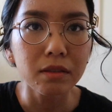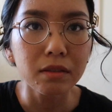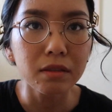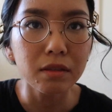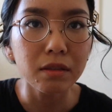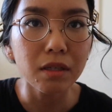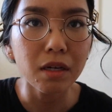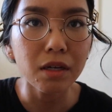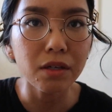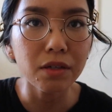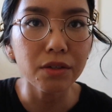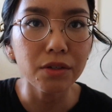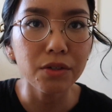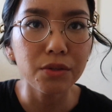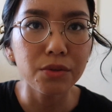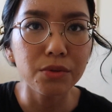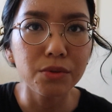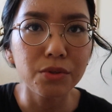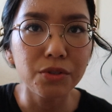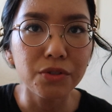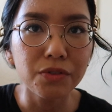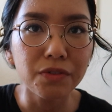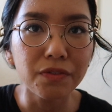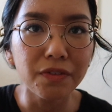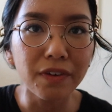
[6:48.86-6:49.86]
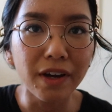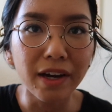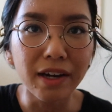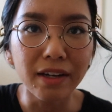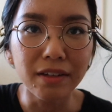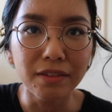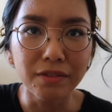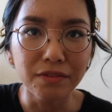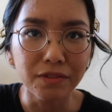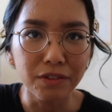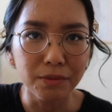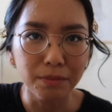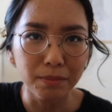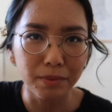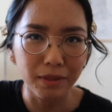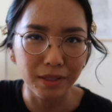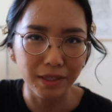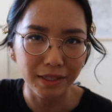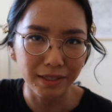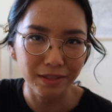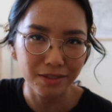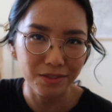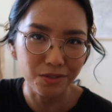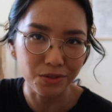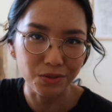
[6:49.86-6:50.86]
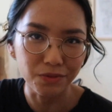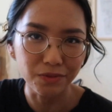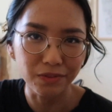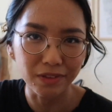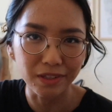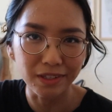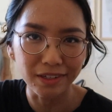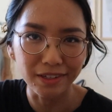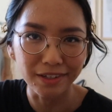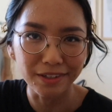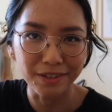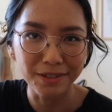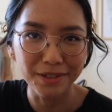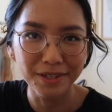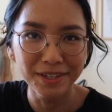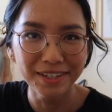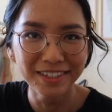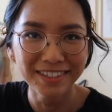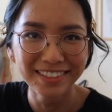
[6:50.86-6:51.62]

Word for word: not a huge fan of the plants over there.